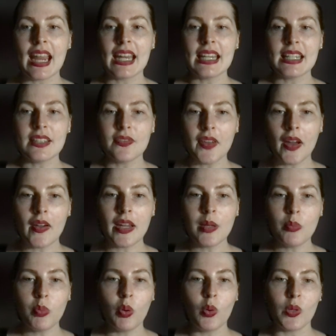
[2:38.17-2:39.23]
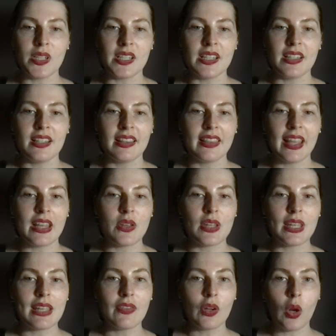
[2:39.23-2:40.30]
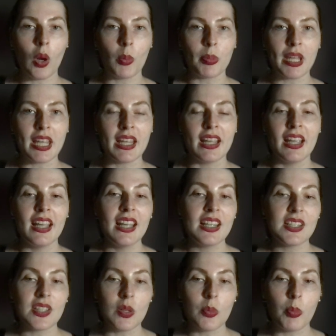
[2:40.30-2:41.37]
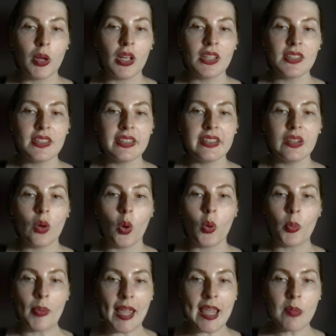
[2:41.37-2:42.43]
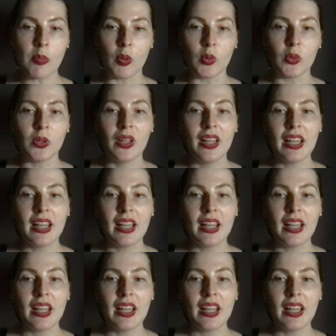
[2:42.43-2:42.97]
It is very important that you give a copy to the person or people